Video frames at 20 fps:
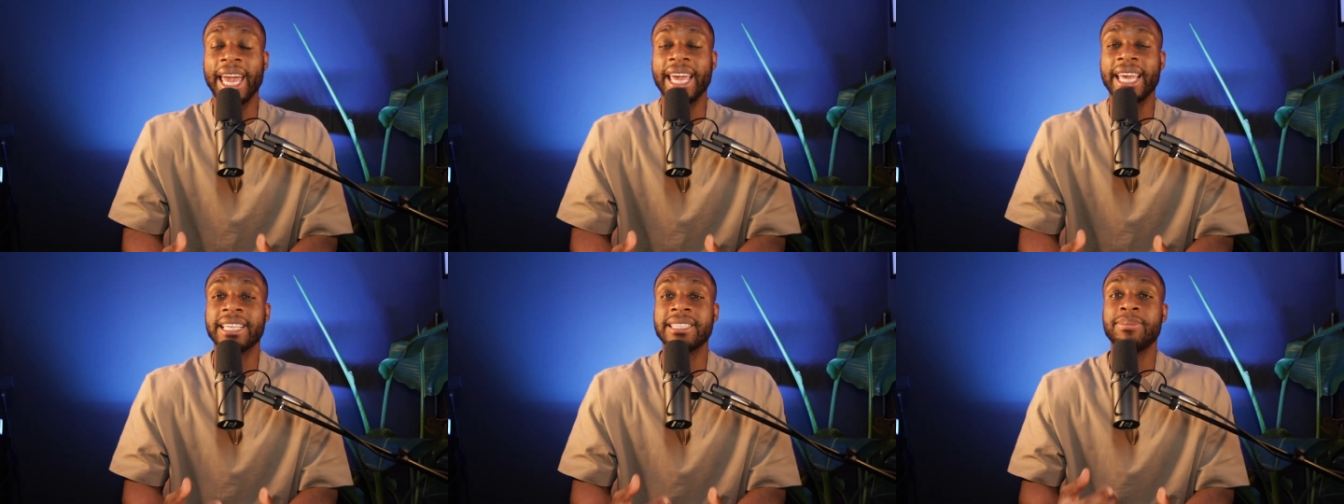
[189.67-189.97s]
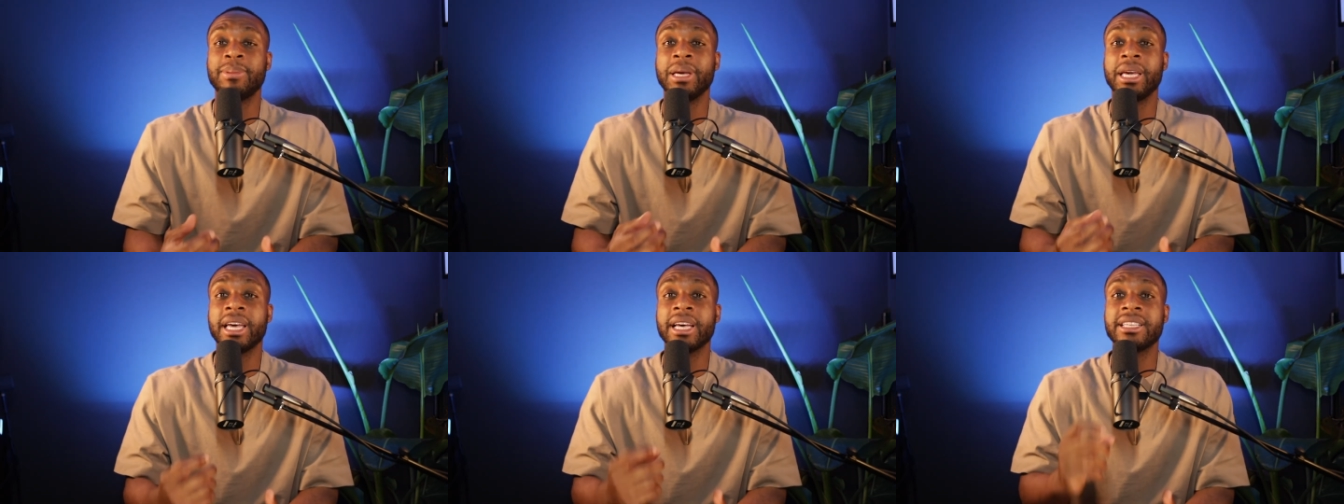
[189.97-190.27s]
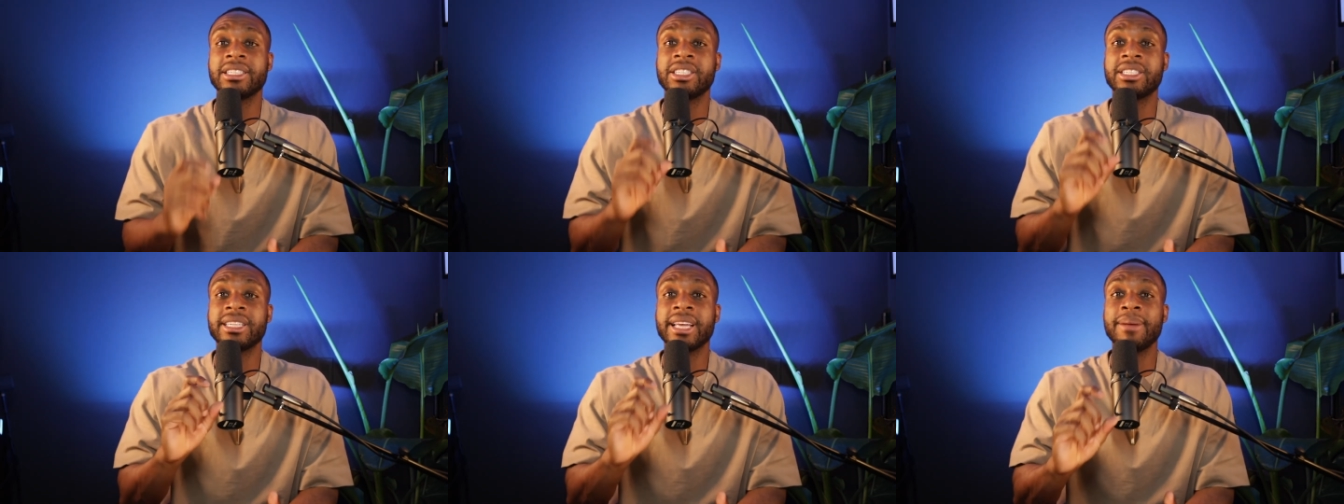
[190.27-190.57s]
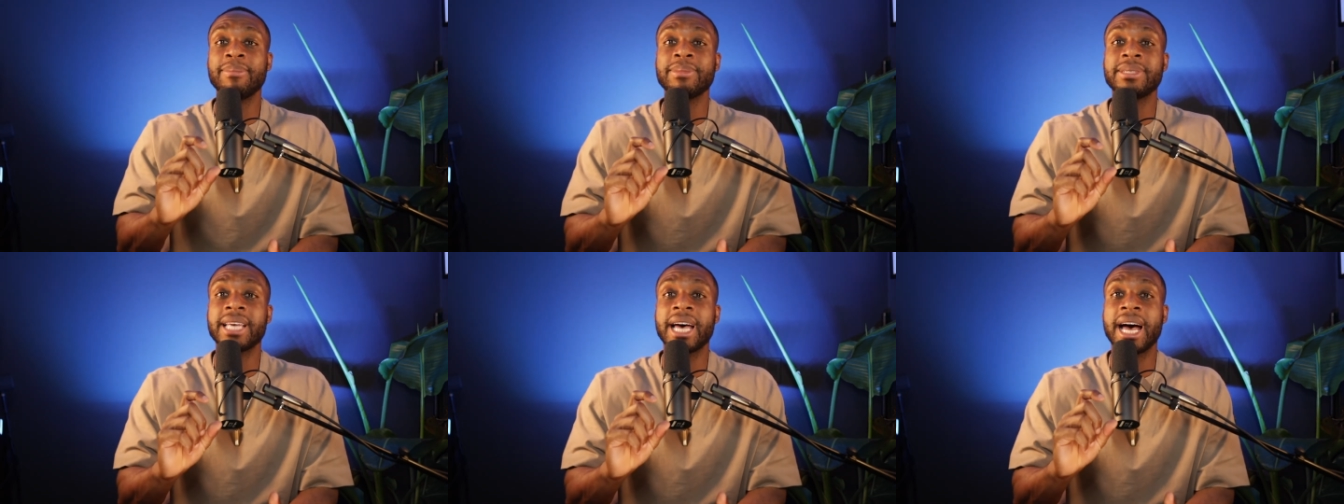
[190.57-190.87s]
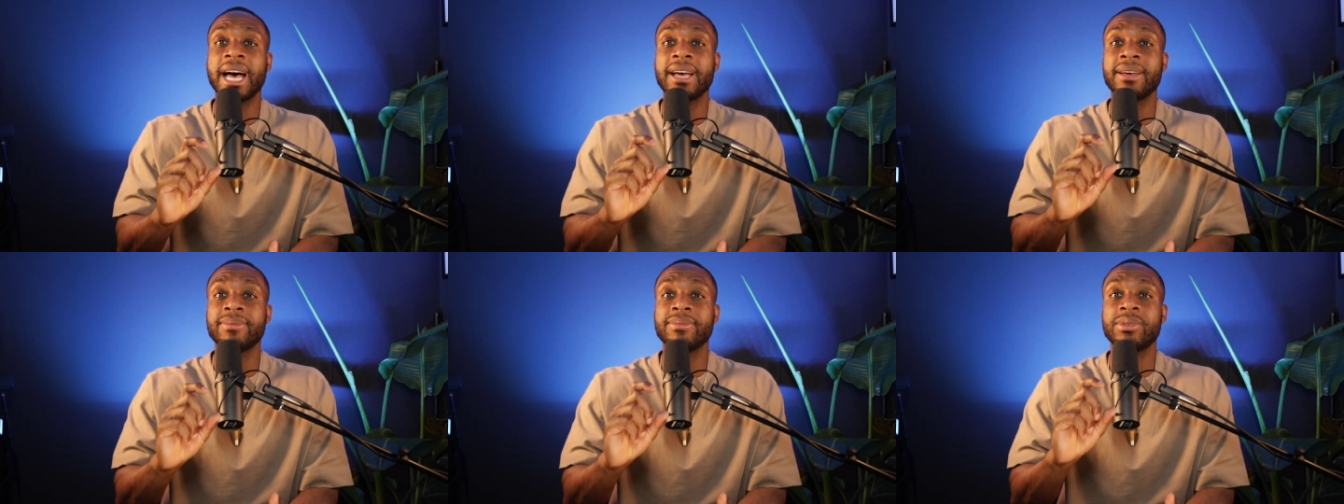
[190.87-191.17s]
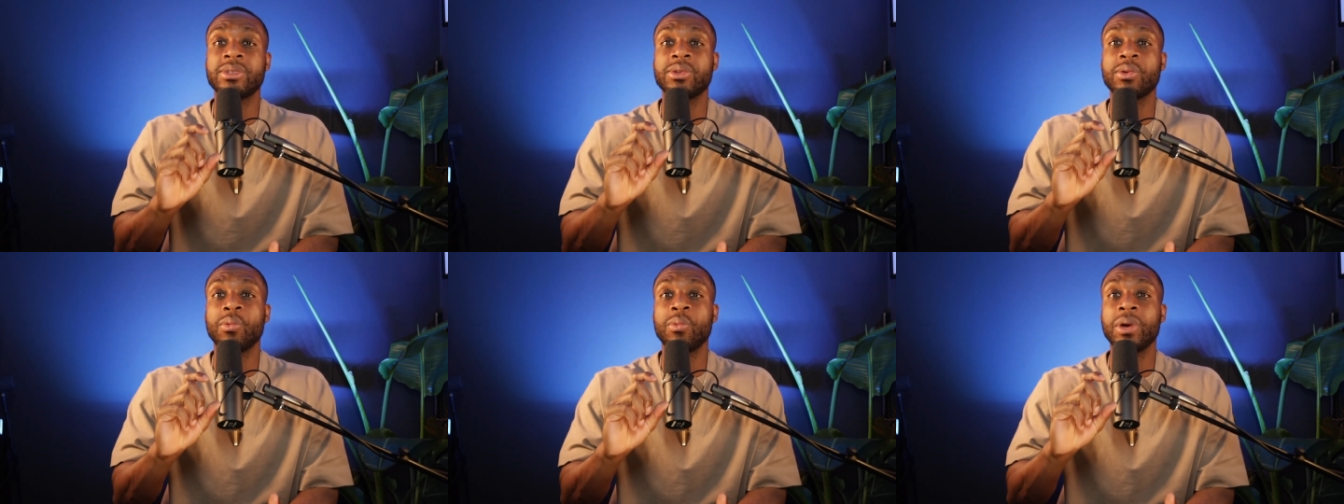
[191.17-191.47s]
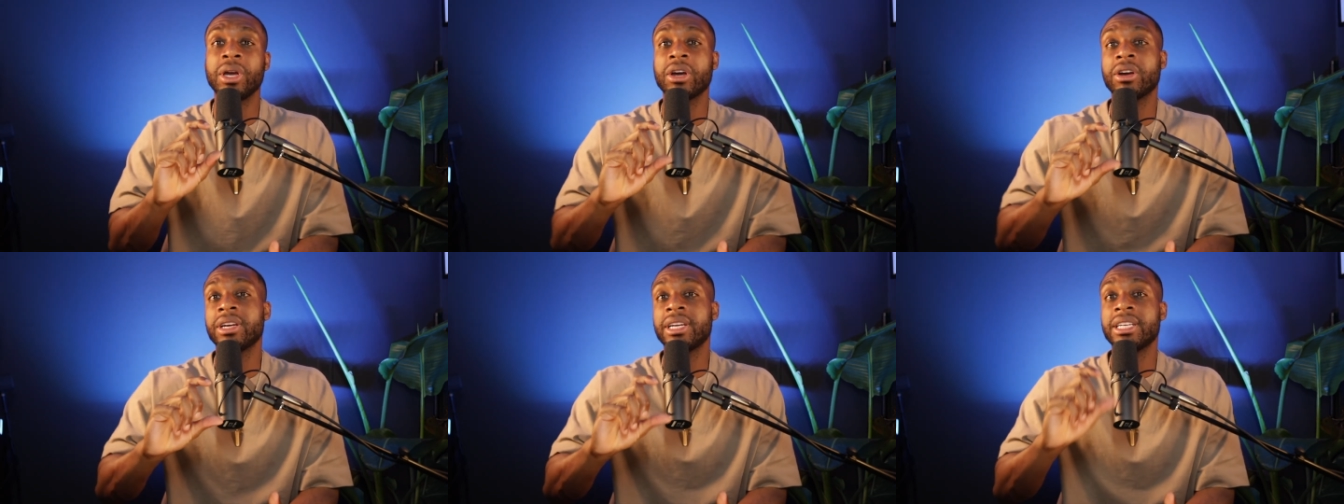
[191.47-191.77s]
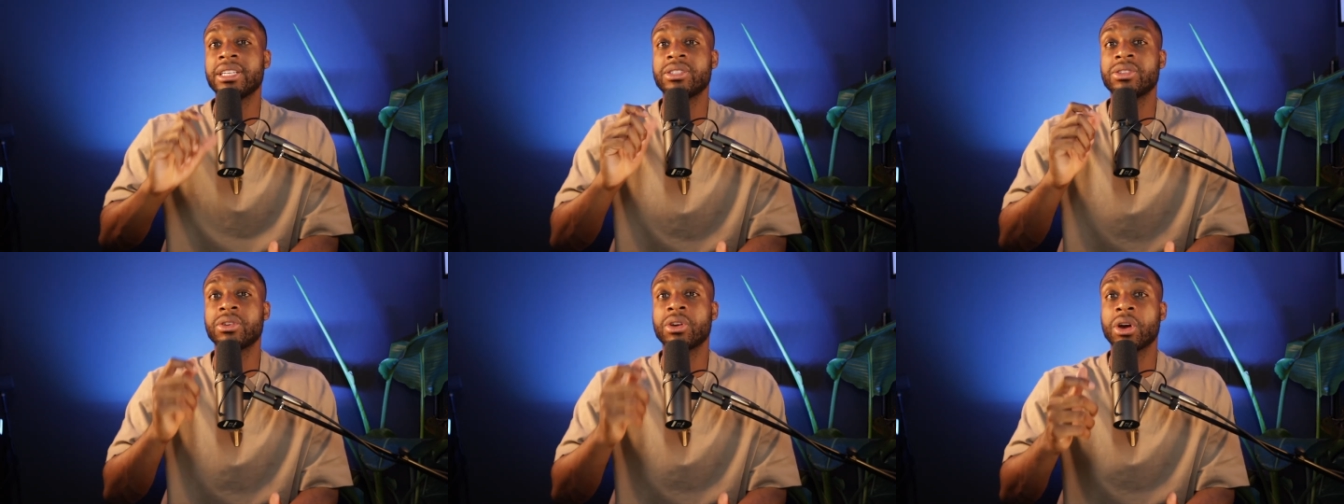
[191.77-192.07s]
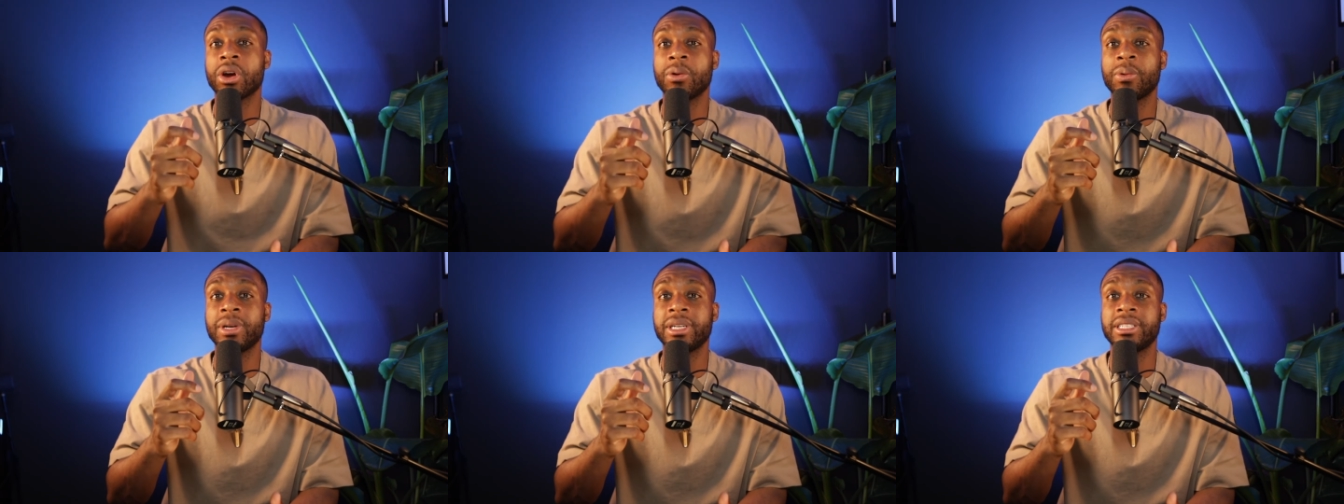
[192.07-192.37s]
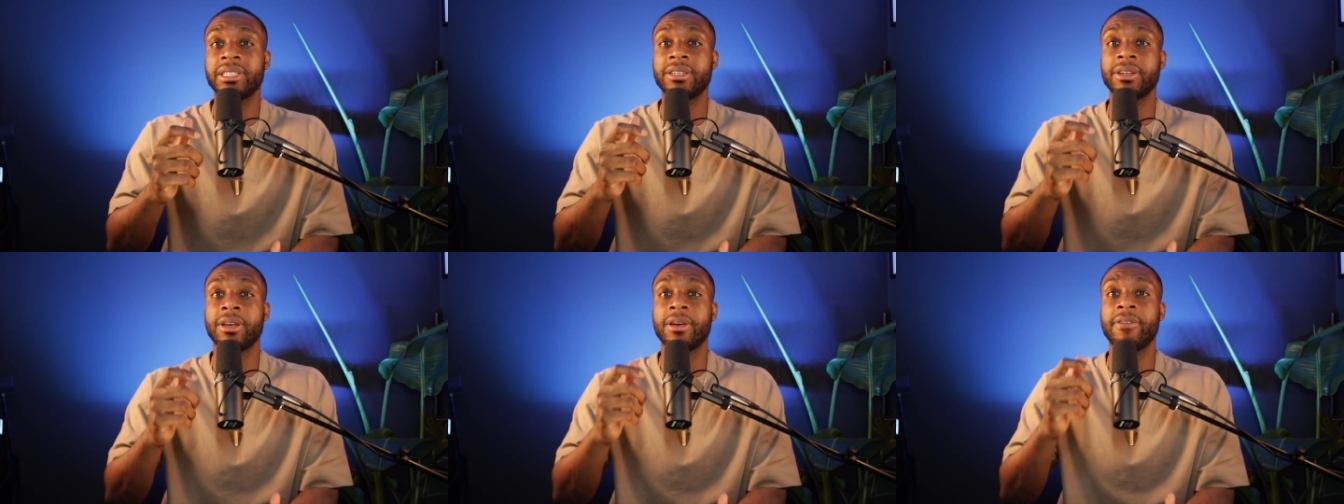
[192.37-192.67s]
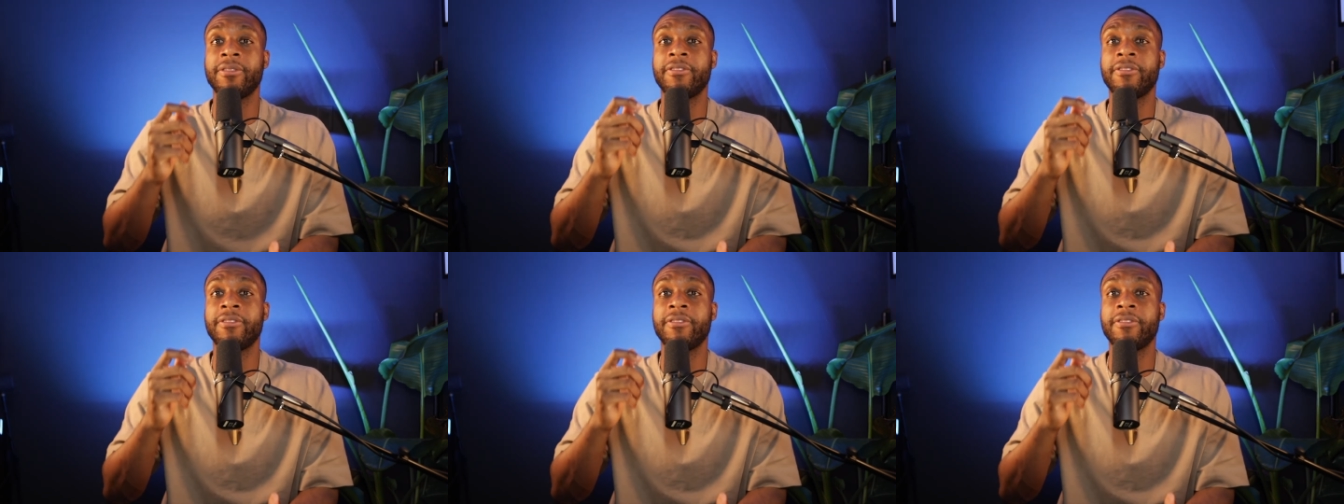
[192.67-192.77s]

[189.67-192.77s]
is because sometimes we are discouraged